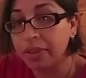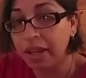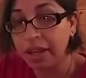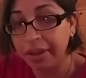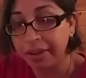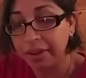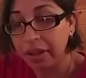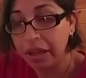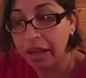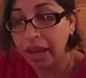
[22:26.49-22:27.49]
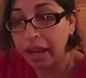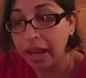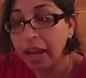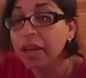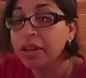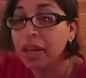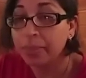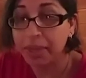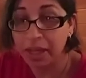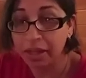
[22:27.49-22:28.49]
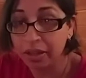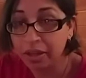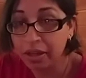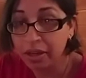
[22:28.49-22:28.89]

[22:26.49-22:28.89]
taken and updated,